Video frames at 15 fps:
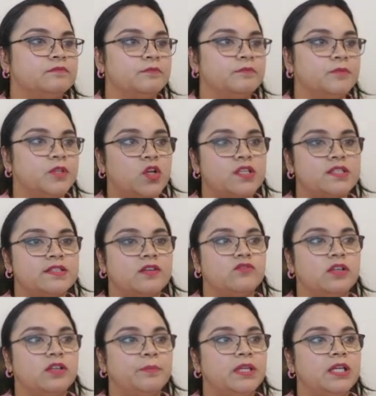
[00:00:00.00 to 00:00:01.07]
because there
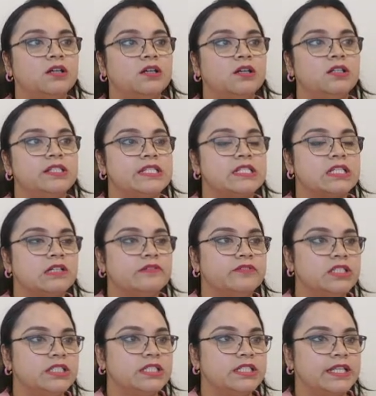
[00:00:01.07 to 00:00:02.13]
will be a discovered
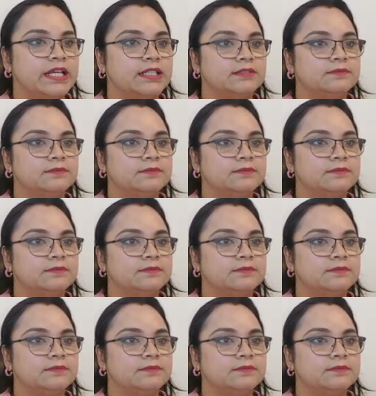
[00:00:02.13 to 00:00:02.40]
attack.